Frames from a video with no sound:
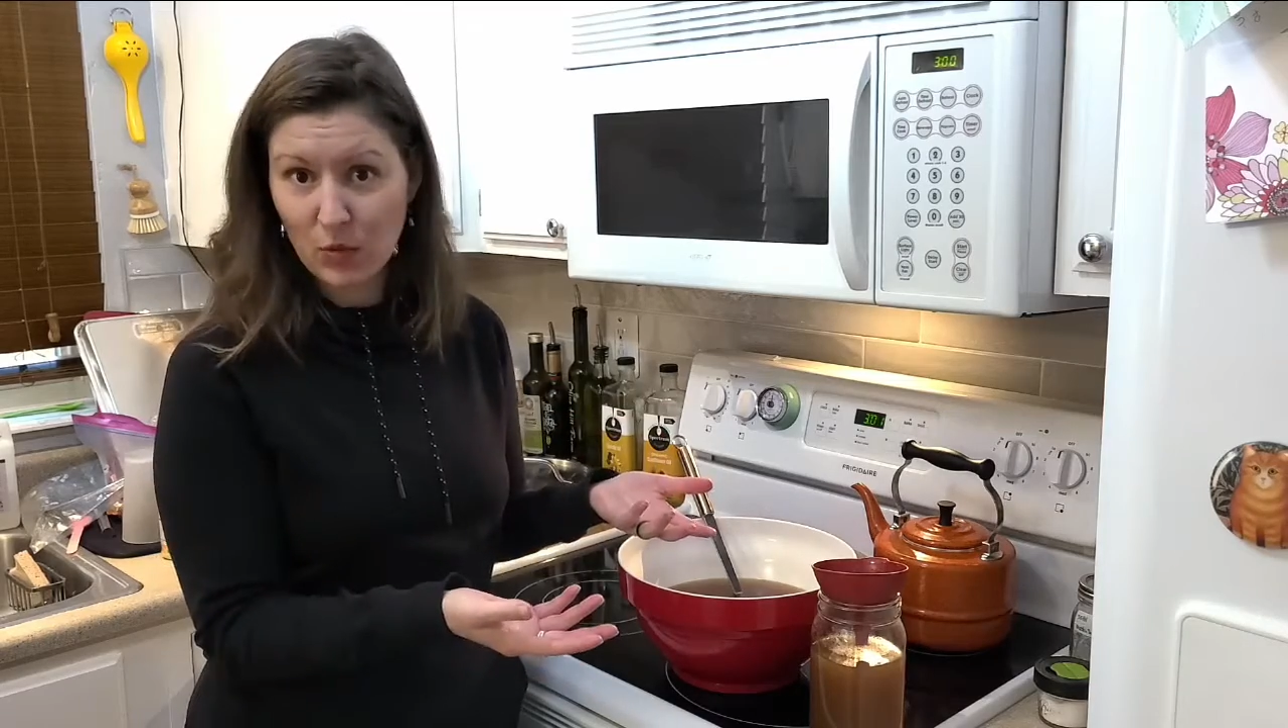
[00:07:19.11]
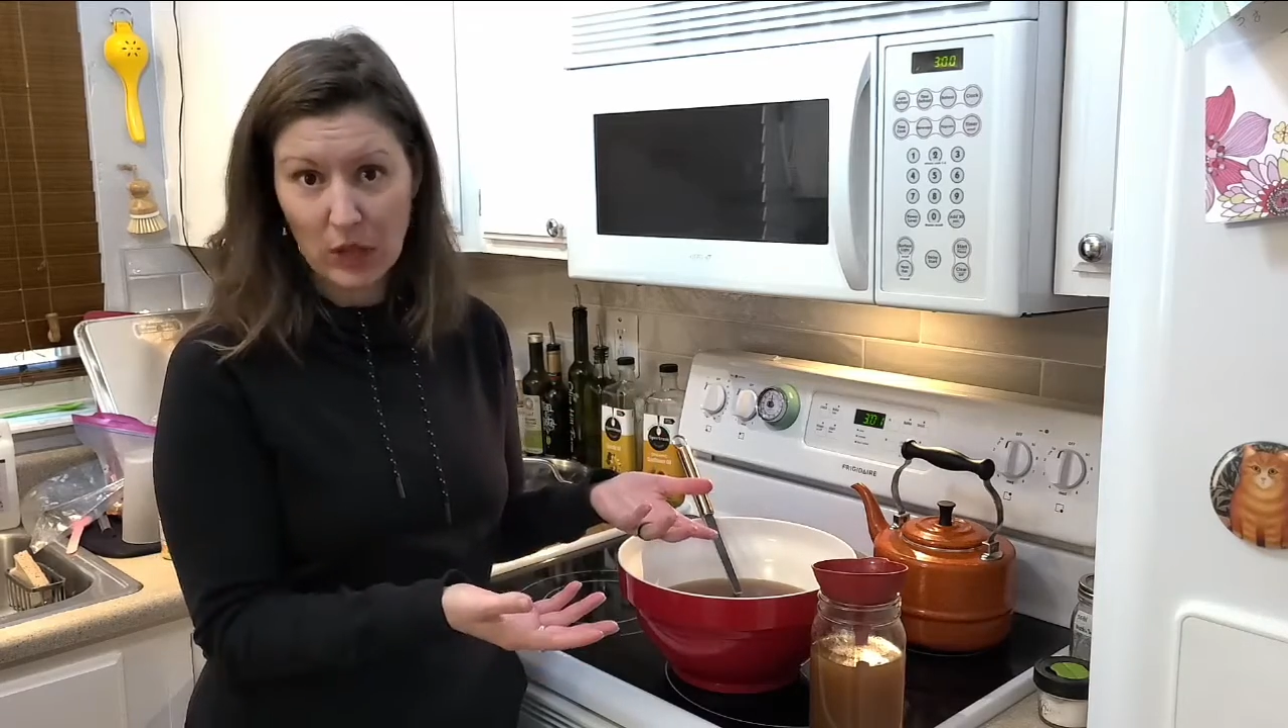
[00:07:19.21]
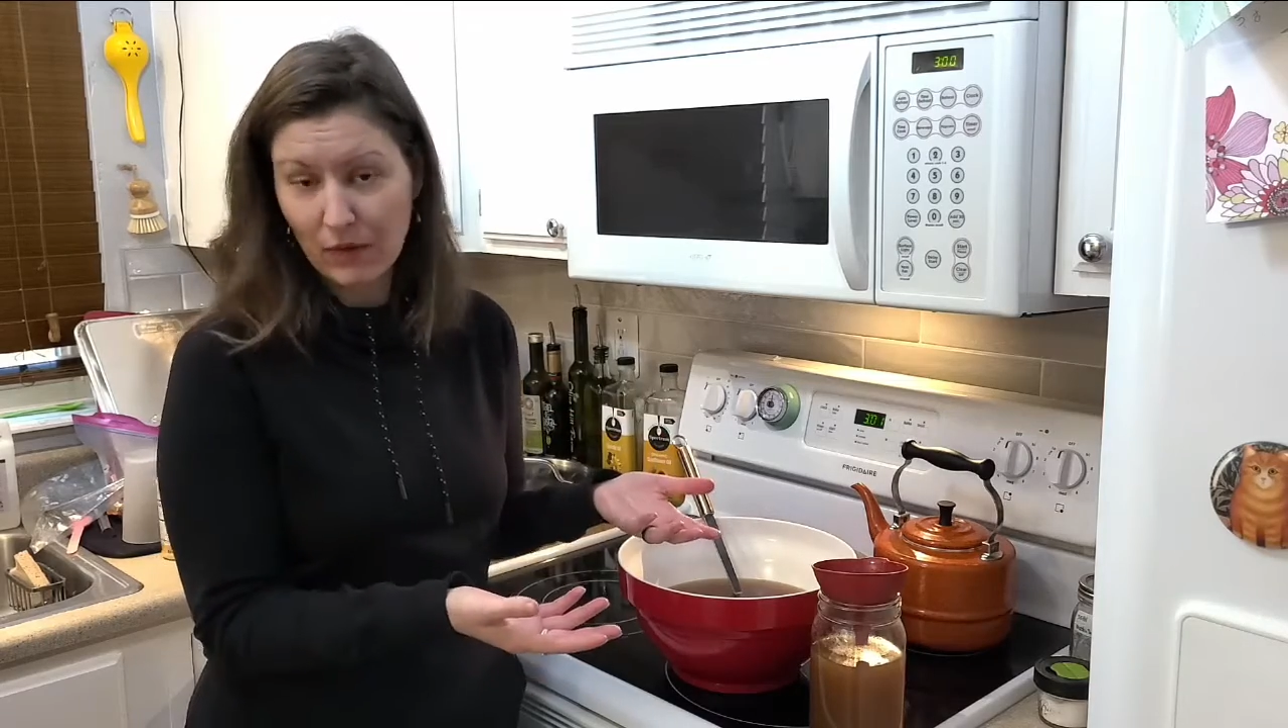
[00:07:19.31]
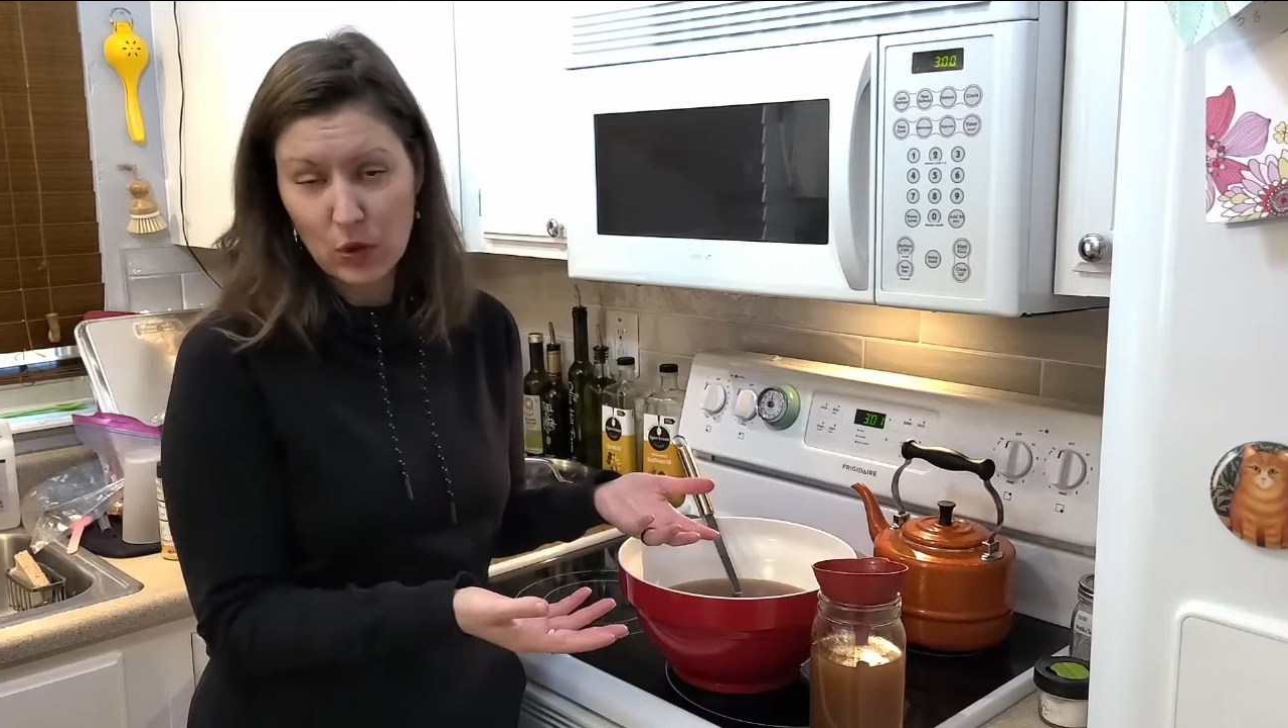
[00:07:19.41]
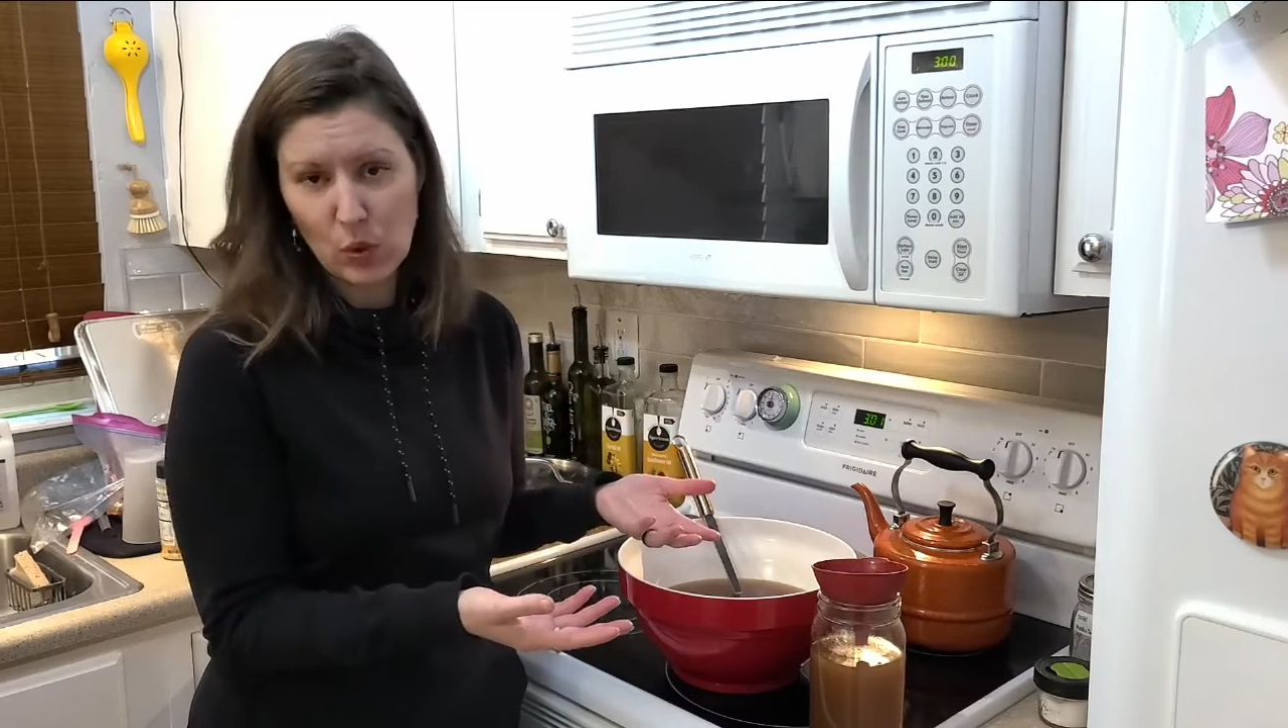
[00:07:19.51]

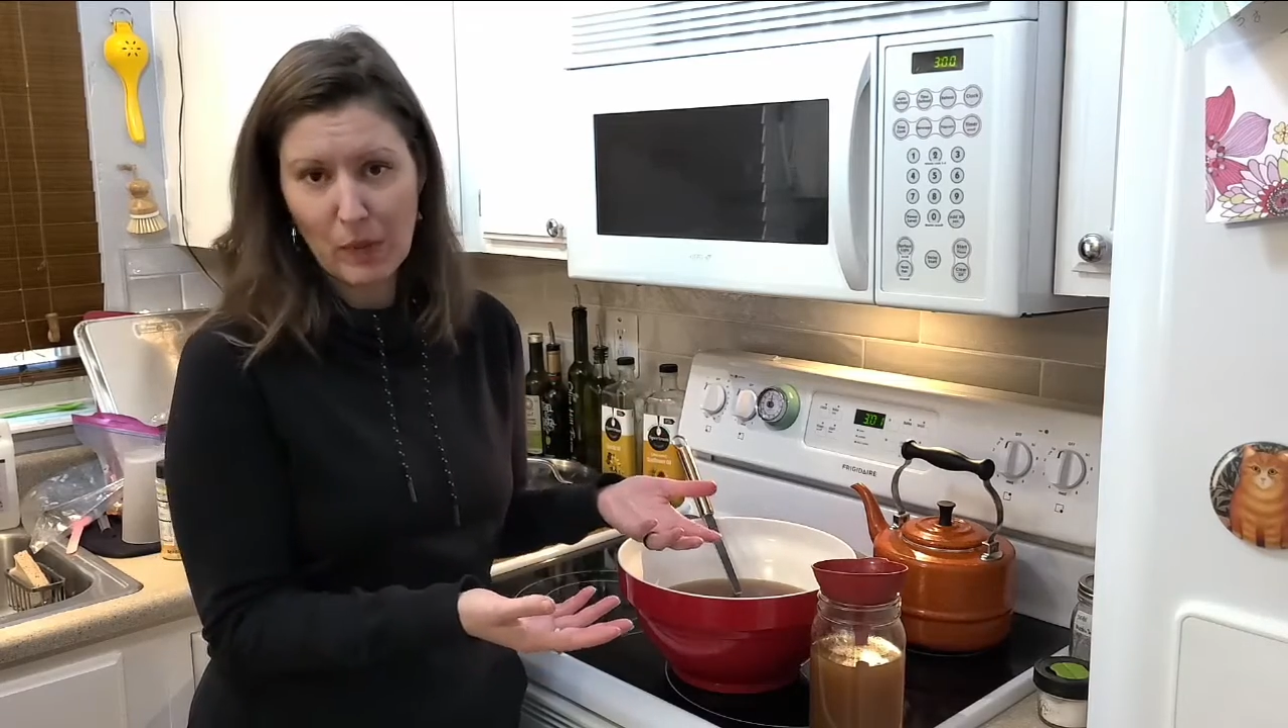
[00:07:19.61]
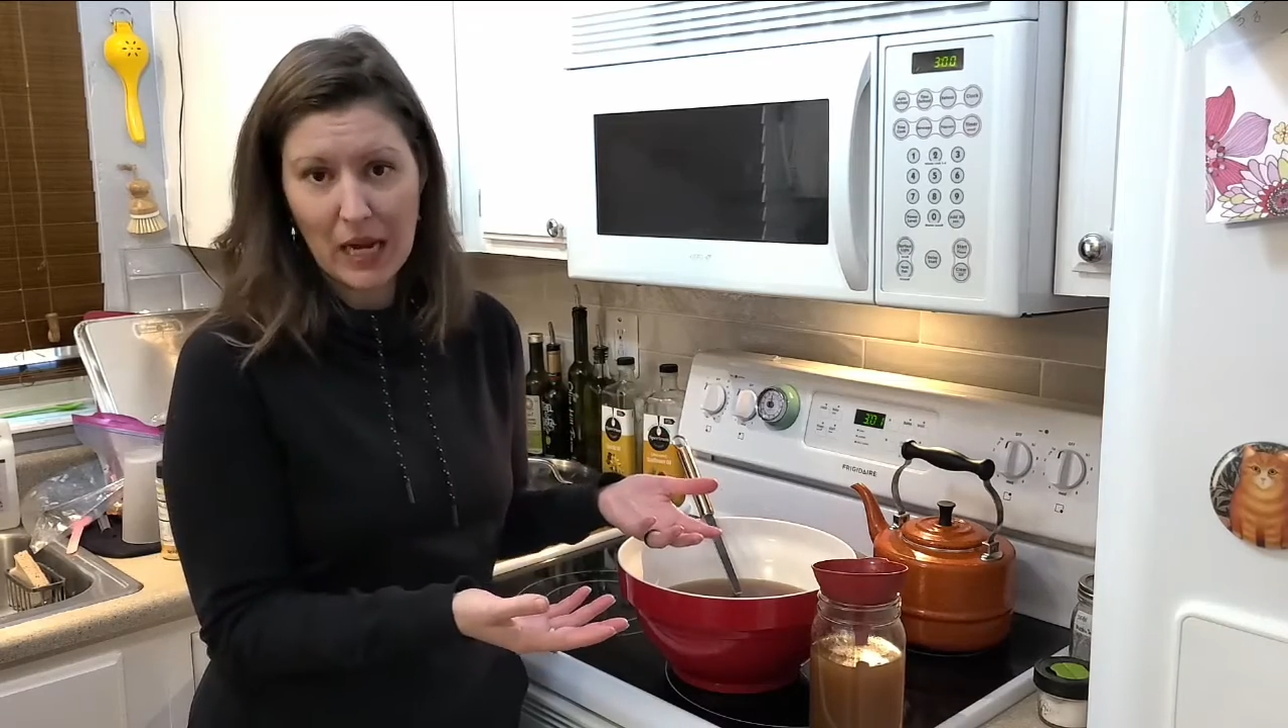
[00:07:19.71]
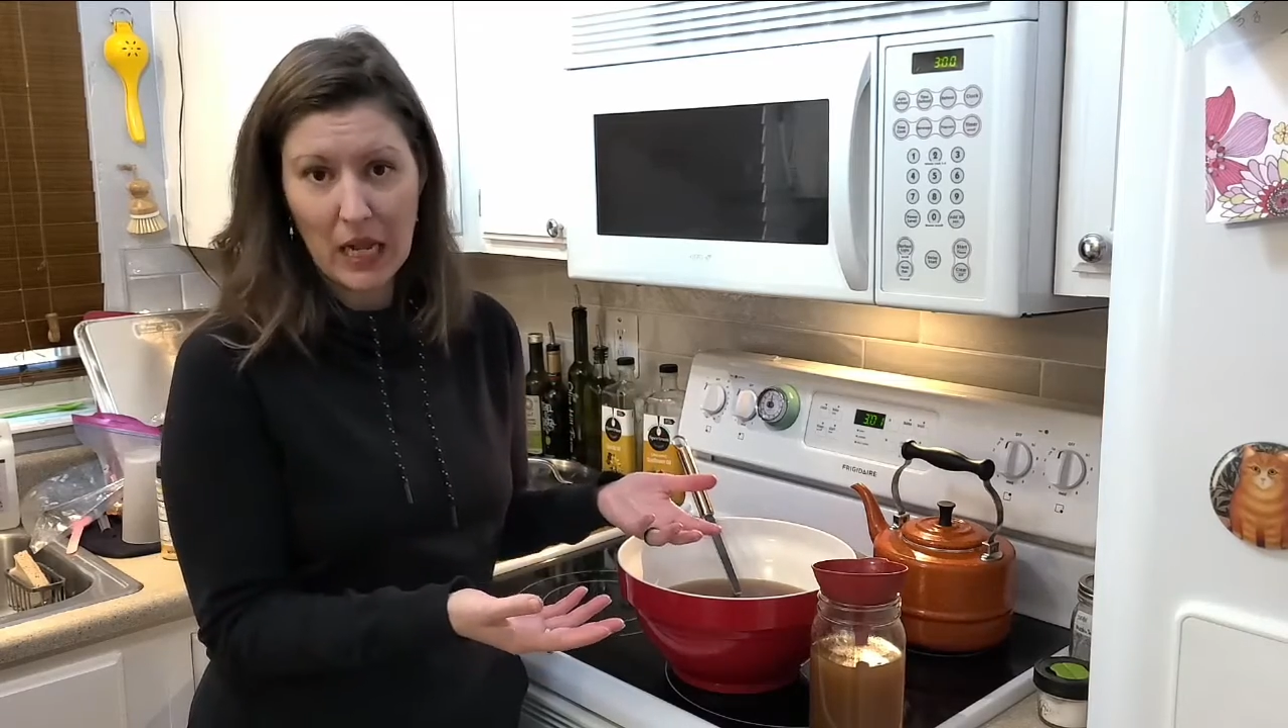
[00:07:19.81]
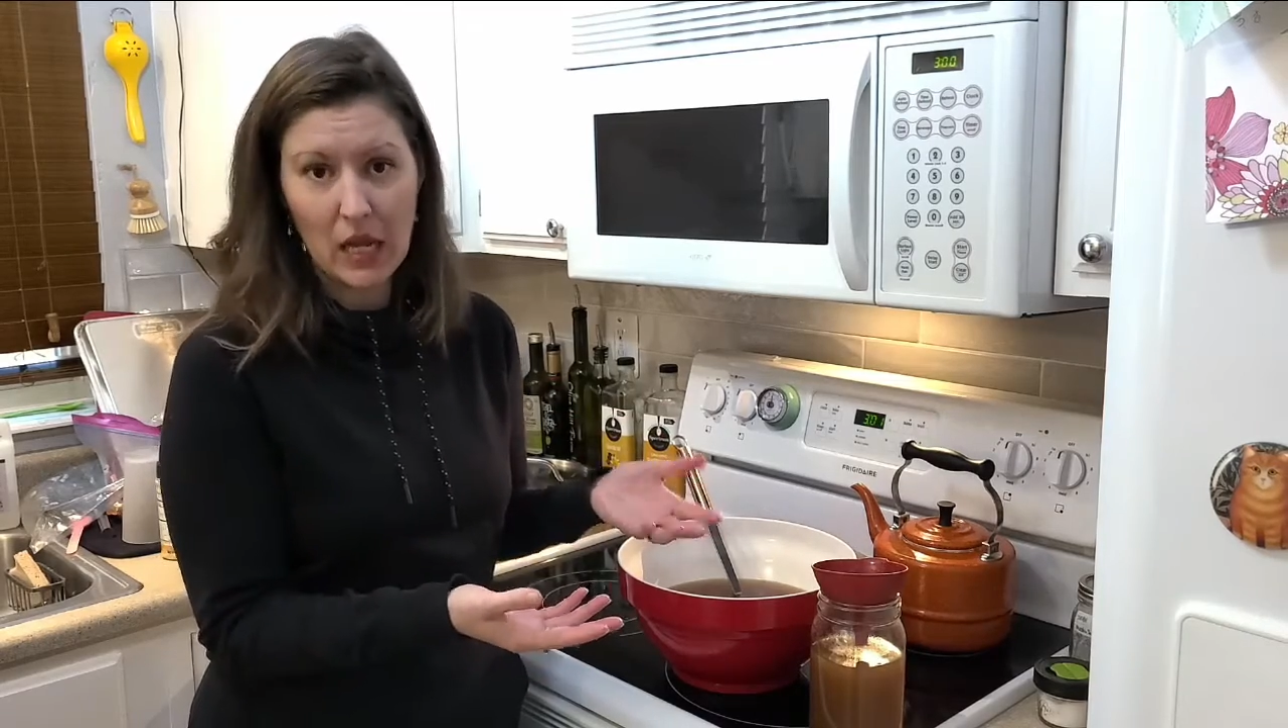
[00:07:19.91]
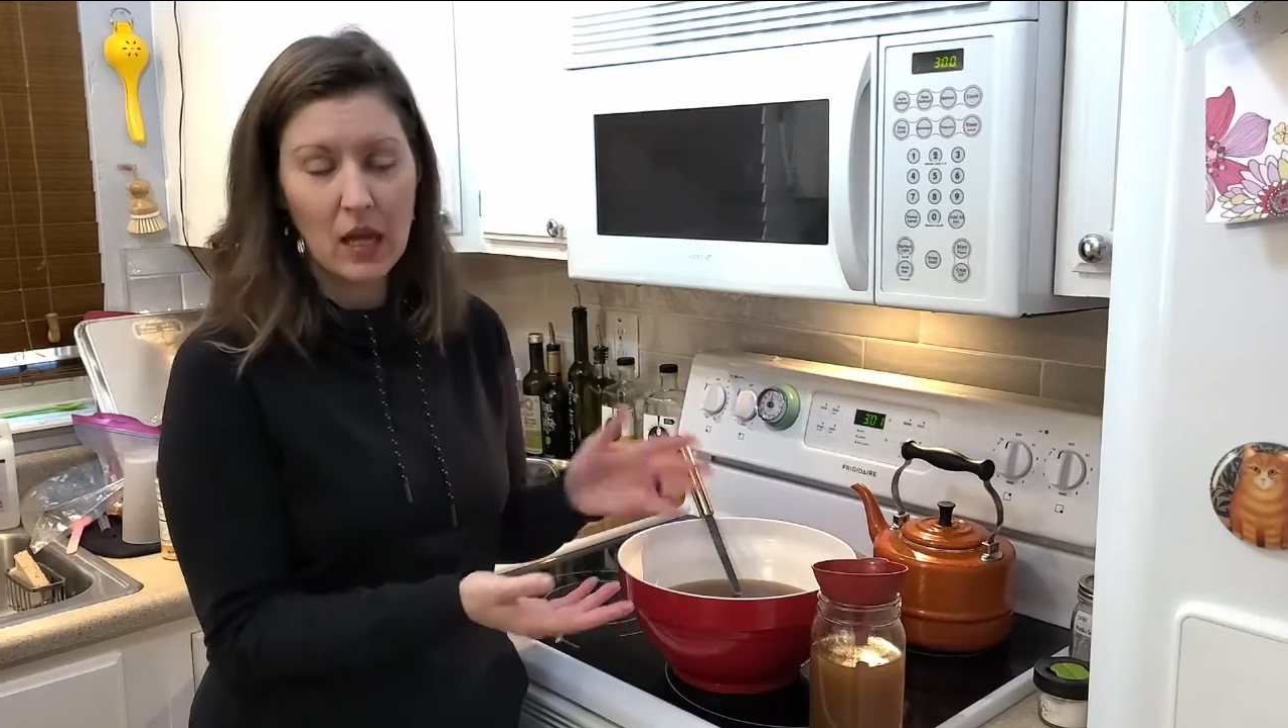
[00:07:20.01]
whatever's
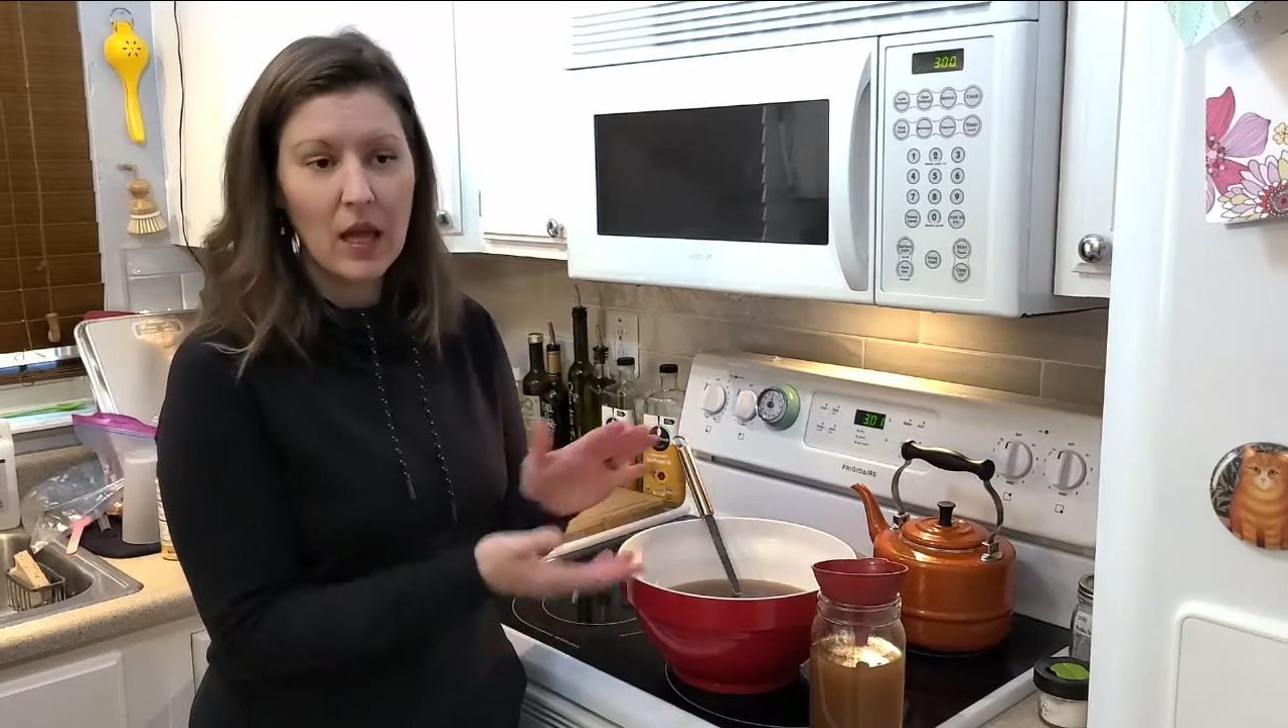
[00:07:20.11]
remaining.